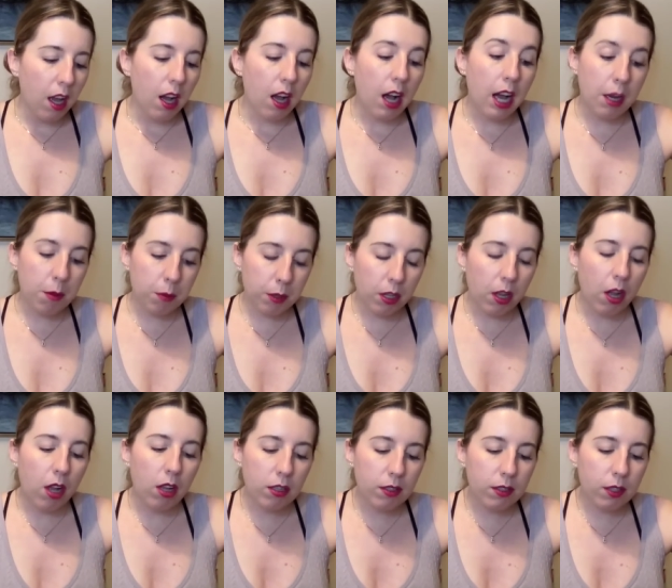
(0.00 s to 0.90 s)
I will
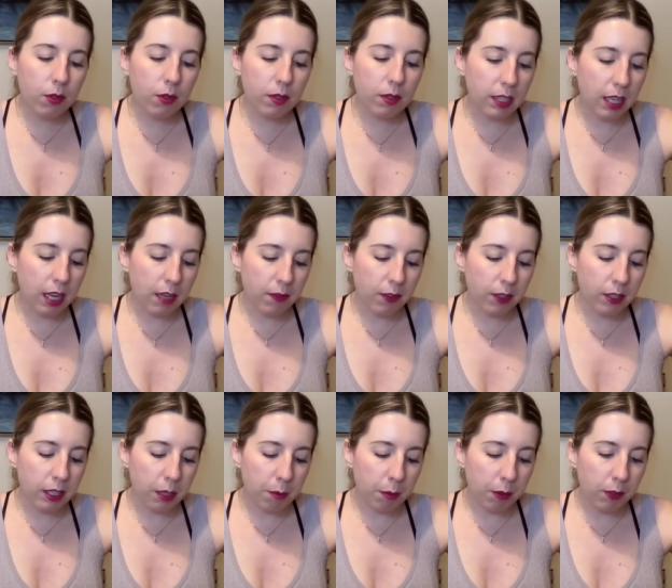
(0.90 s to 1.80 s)
also say for
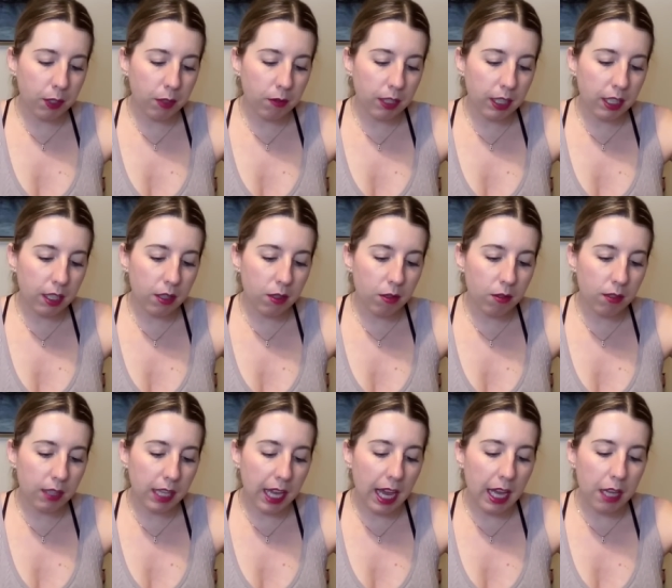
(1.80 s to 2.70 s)
some of you, Leo,
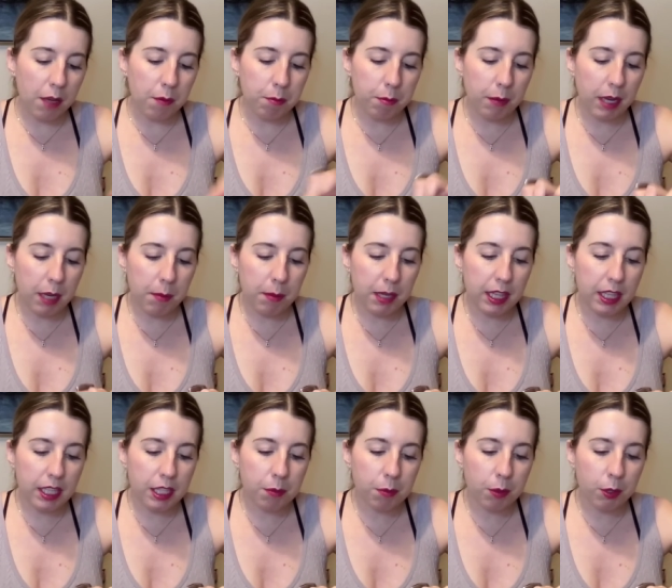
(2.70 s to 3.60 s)
that maybe
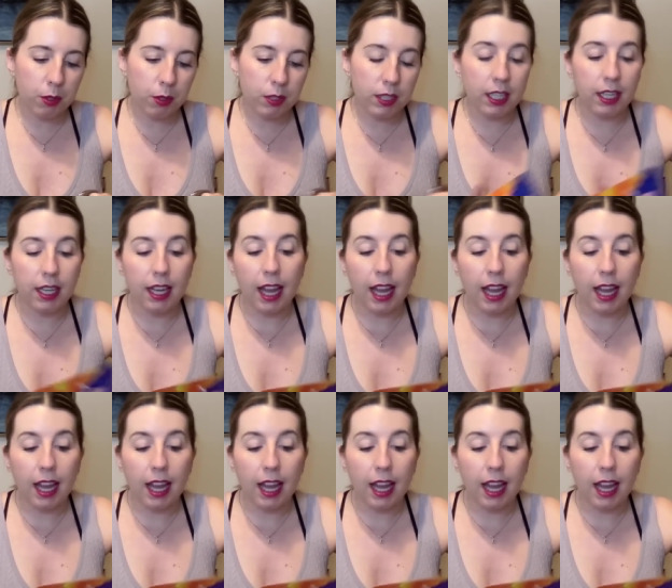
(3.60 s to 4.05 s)
this person